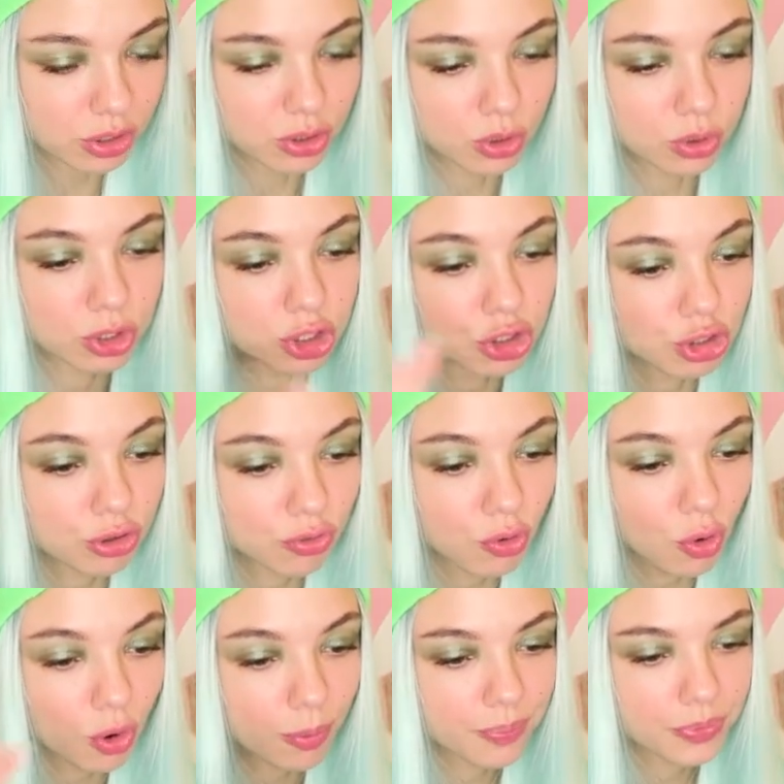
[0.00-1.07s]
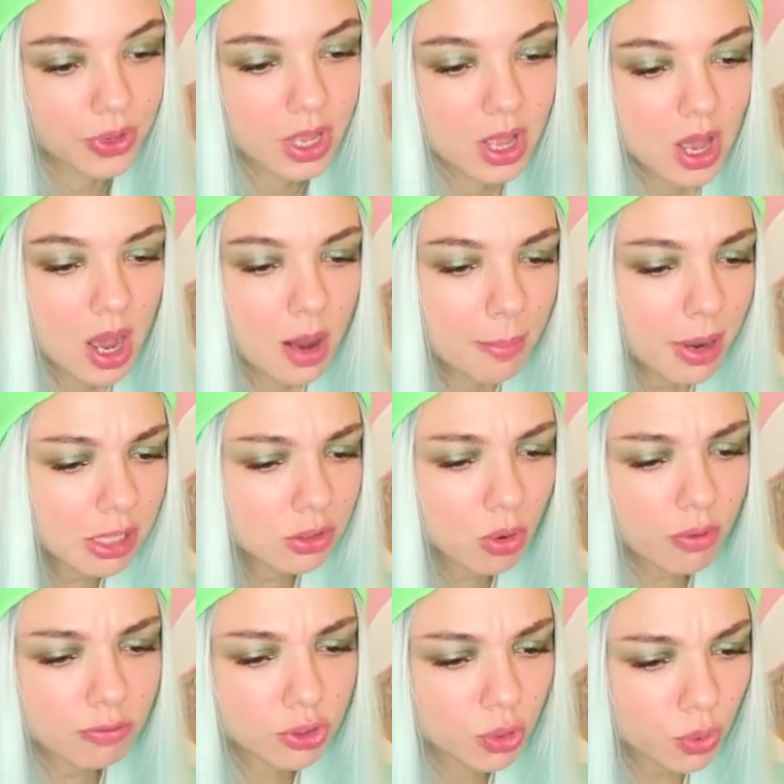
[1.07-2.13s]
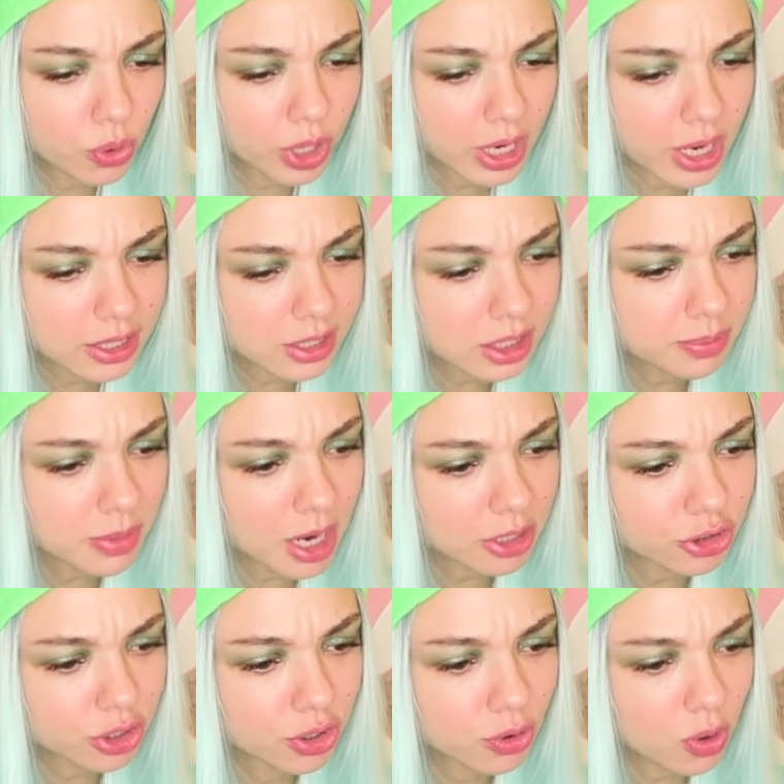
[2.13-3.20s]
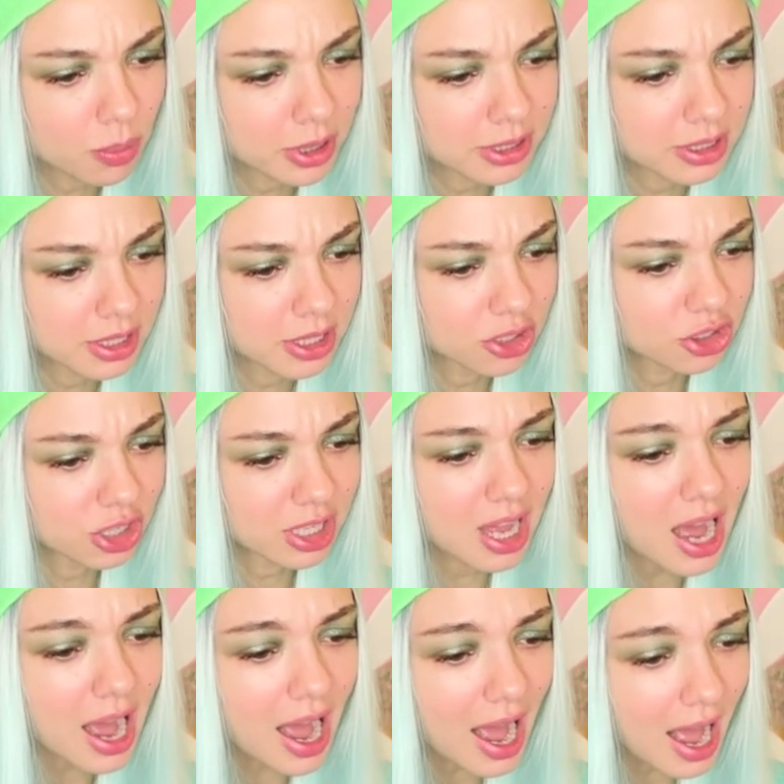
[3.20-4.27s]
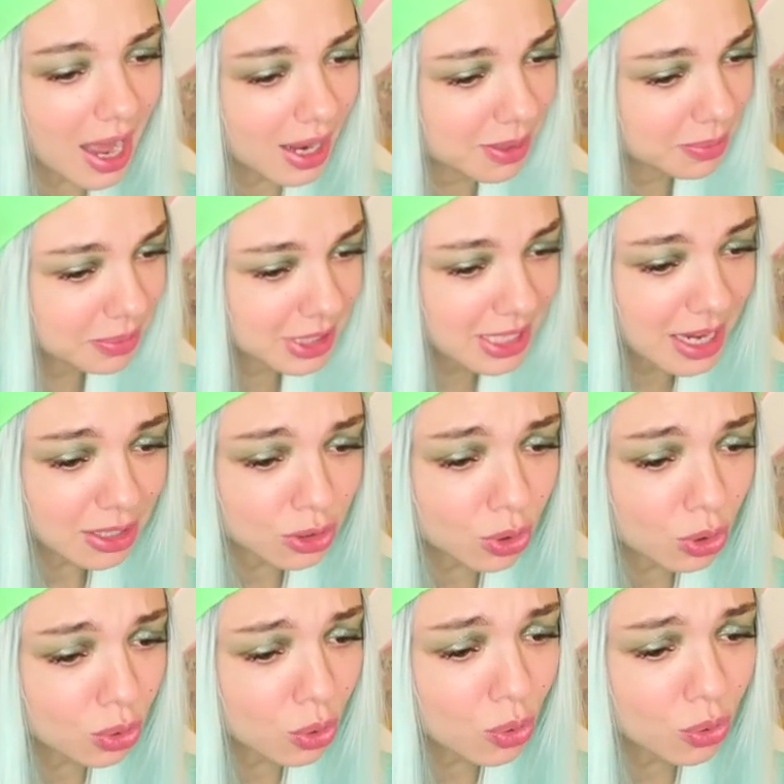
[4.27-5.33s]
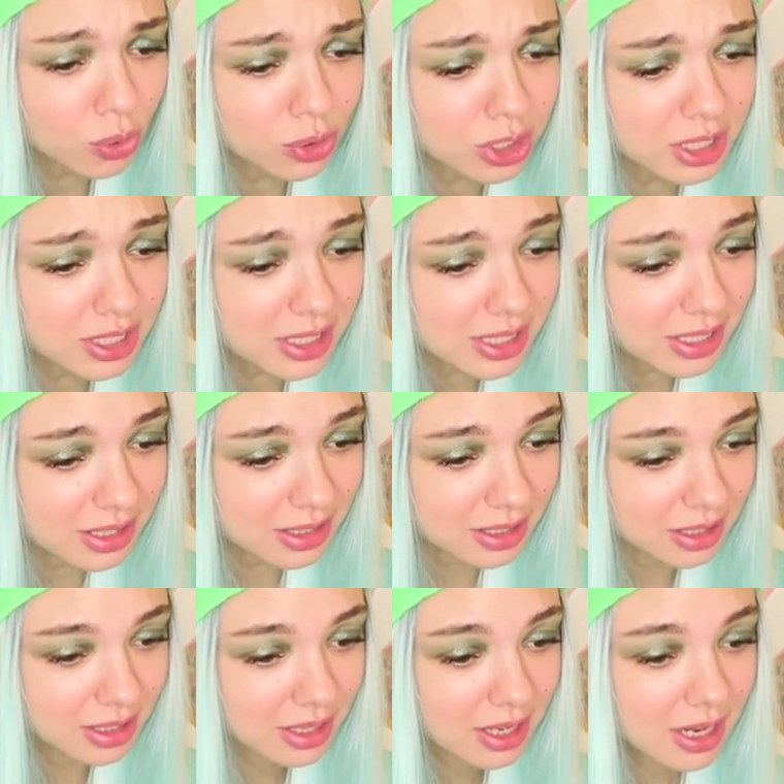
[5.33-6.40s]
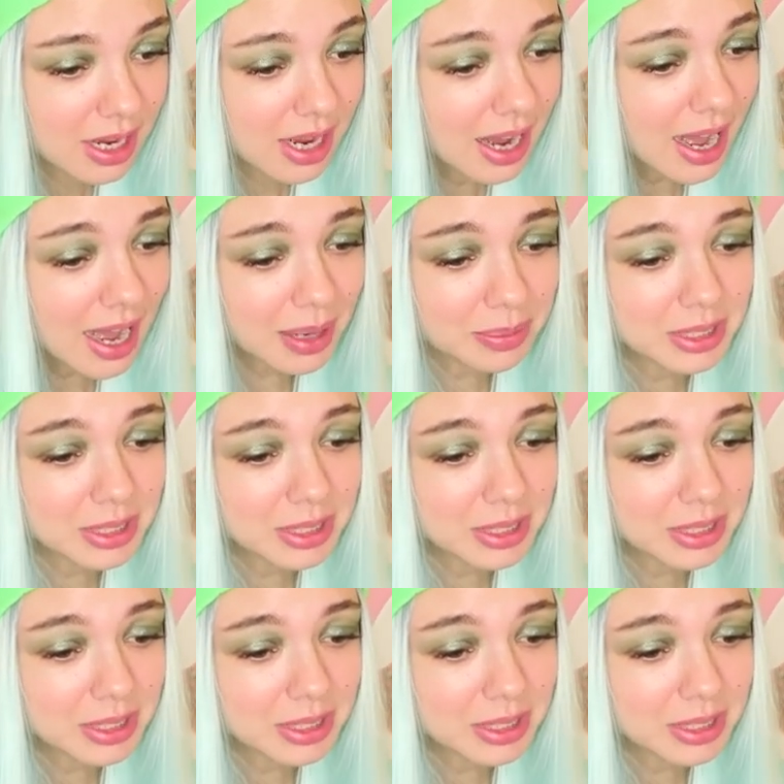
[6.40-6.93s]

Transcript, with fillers: but nothing happened. Then suddenly these boys shouted loudly, Ah, someone beat me!